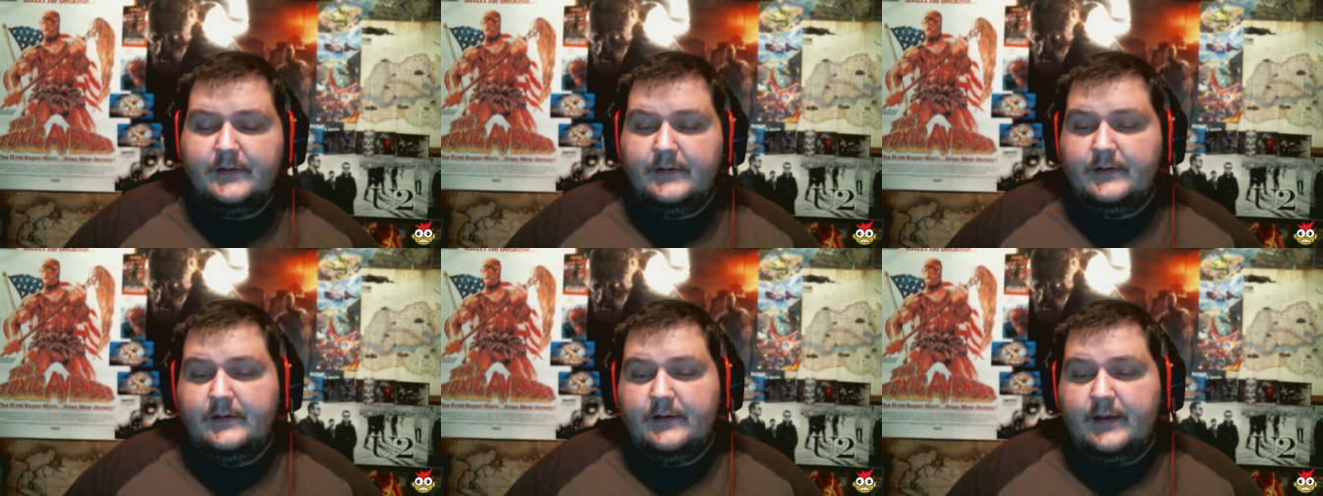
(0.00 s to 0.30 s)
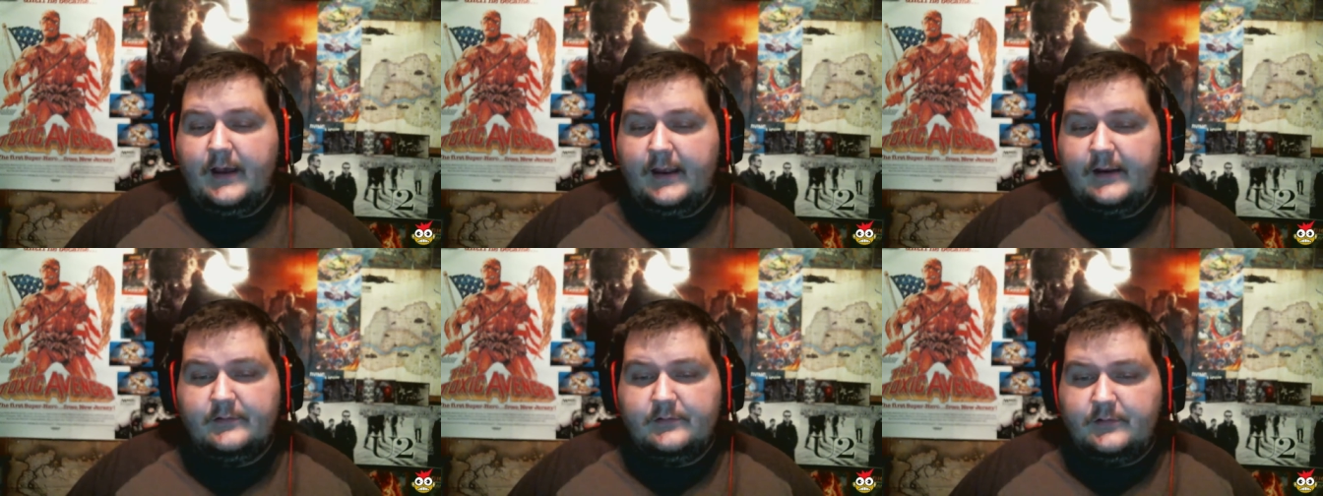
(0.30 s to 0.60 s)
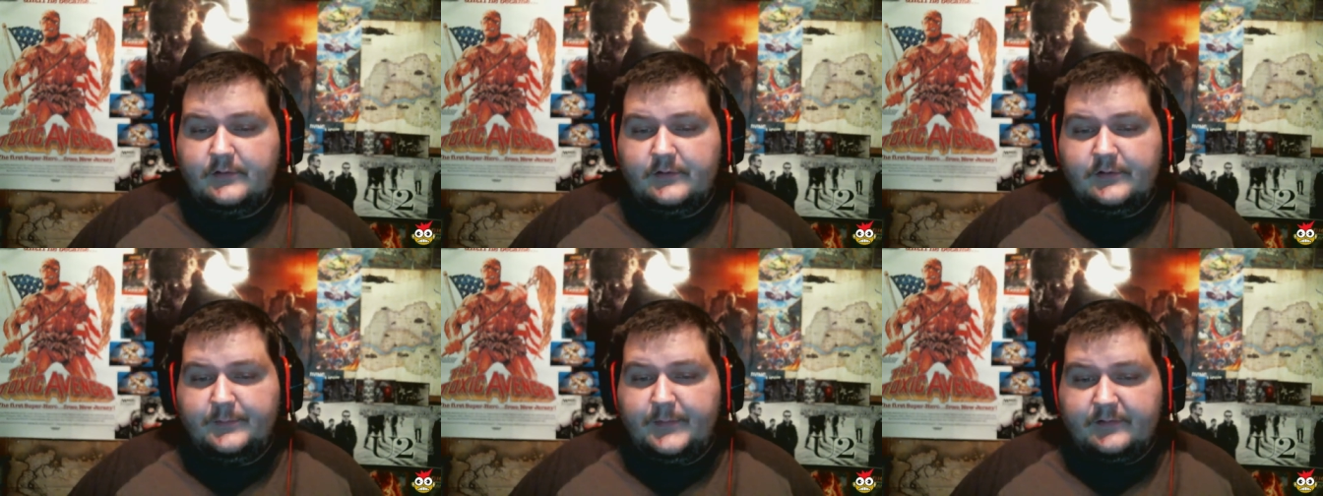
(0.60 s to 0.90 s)
I
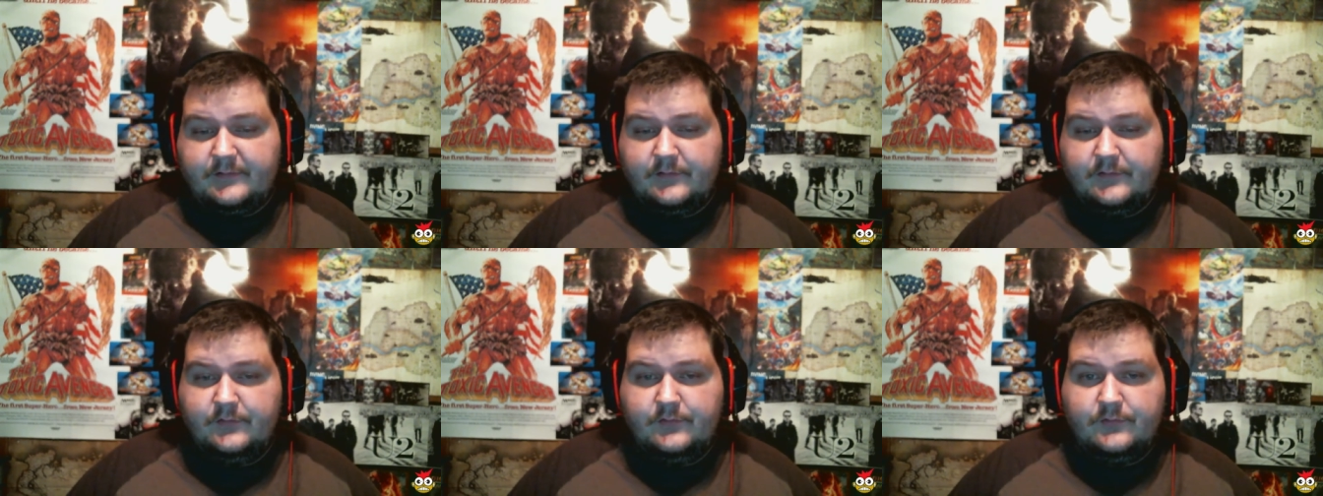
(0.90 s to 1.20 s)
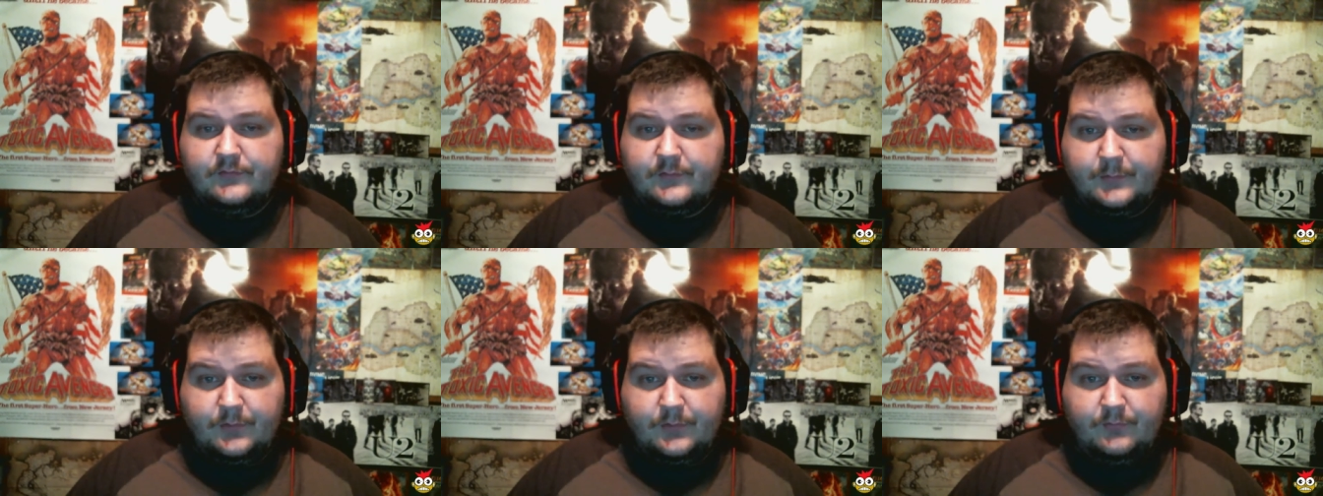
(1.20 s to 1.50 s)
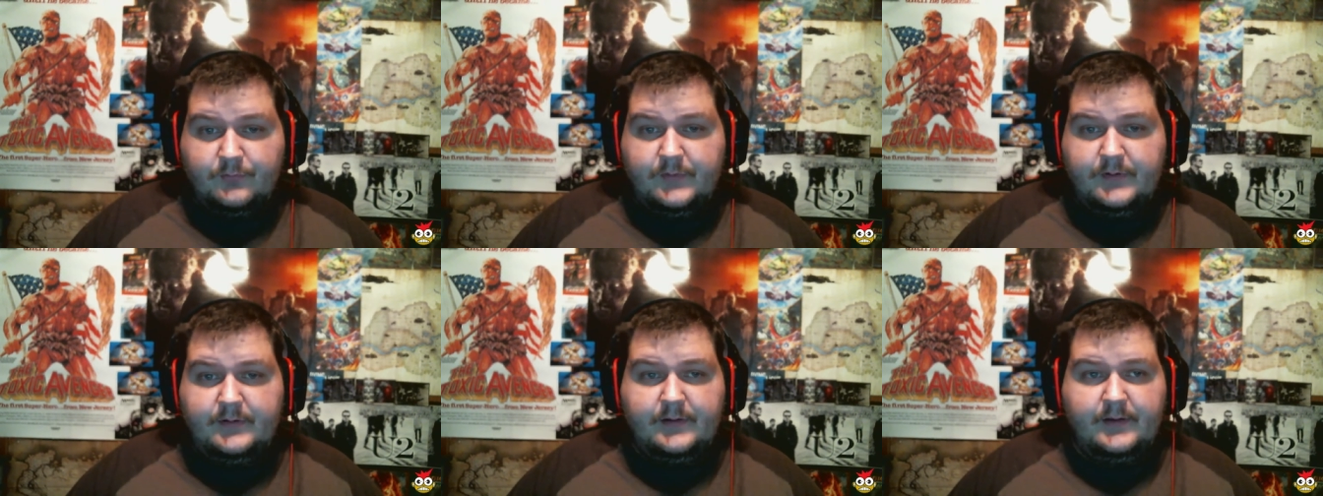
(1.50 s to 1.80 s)
learned about the news over the
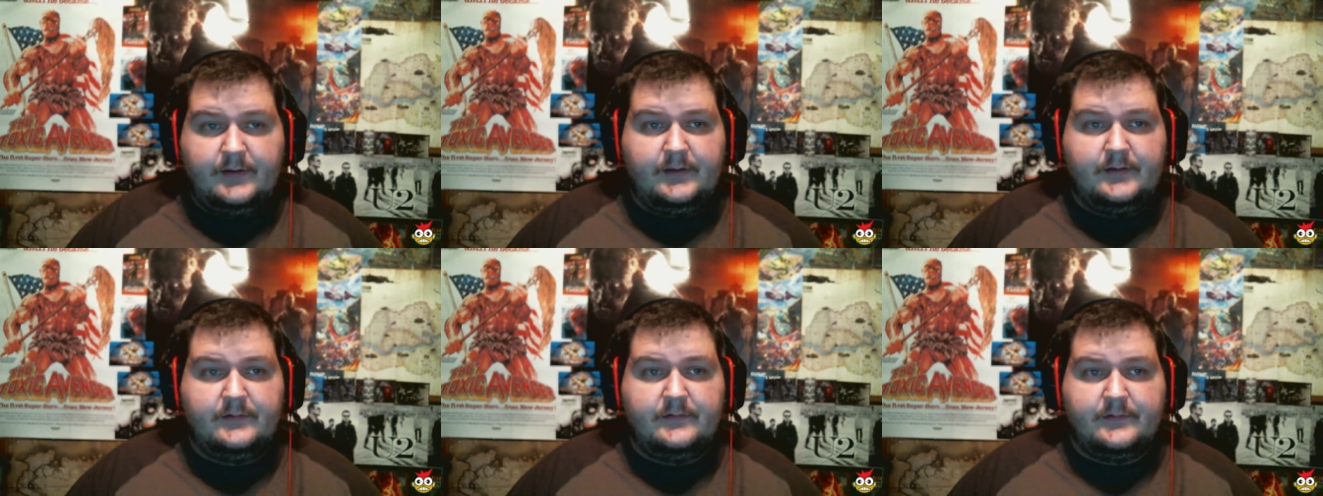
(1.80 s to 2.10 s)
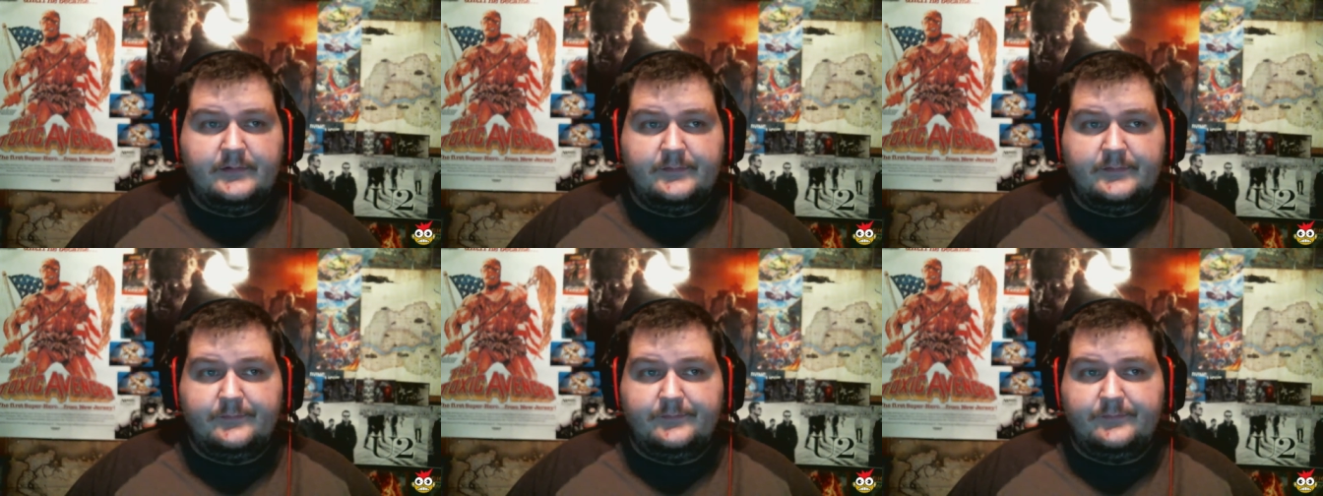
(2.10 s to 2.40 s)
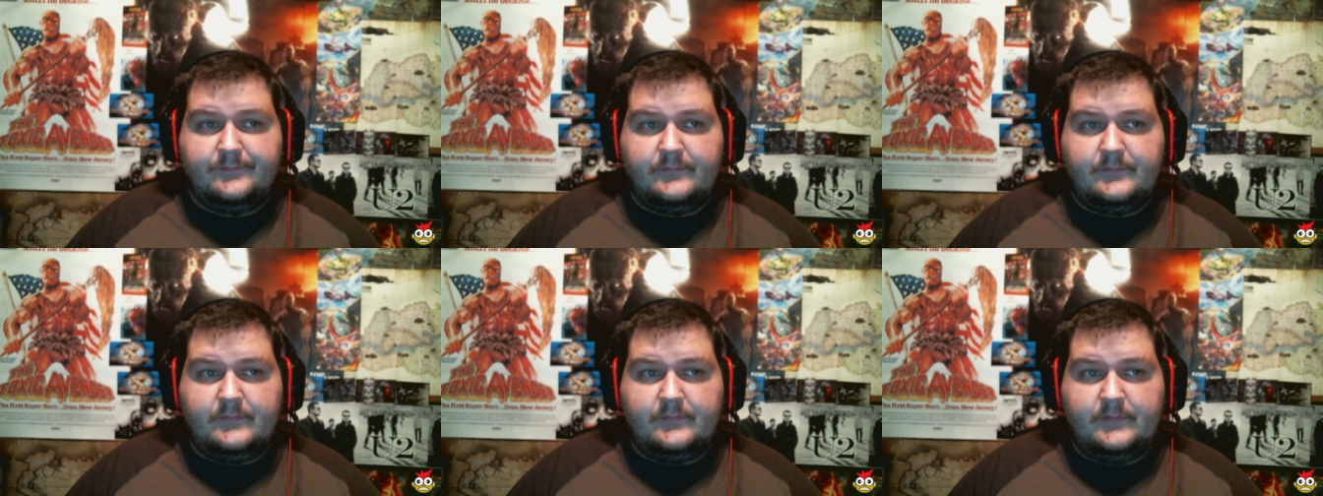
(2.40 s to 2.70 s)
weekend,
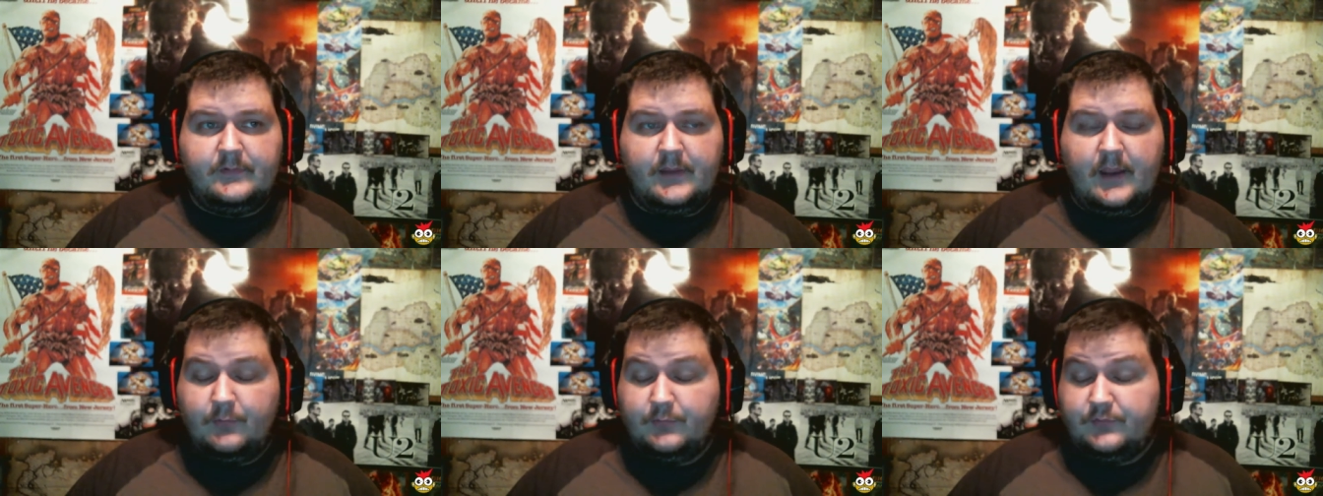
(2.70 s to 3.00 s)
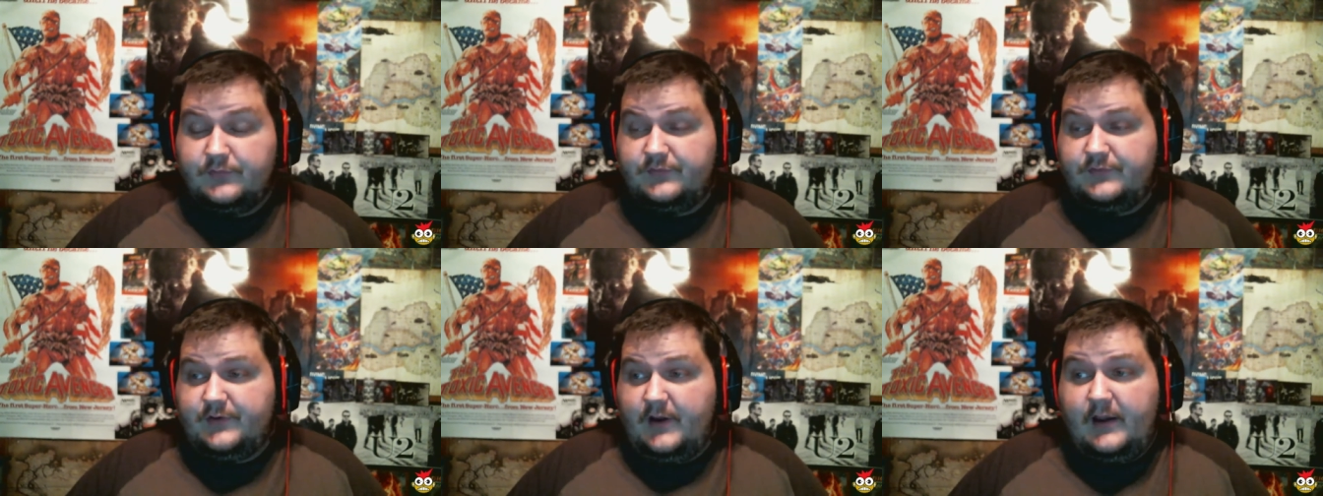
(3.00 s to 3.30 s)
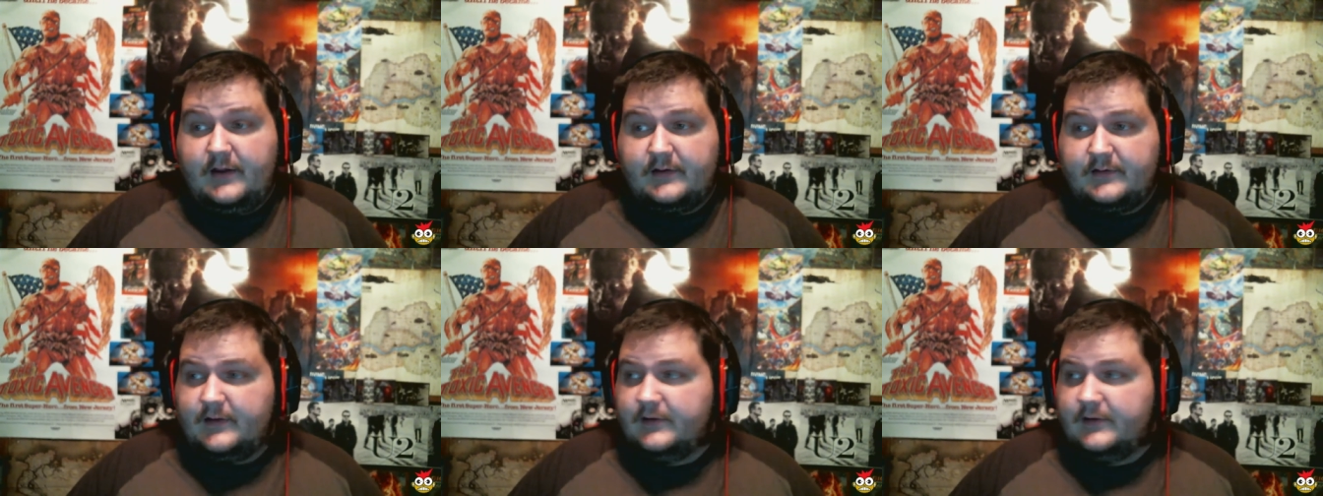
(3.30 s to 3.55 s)
and I was shocked.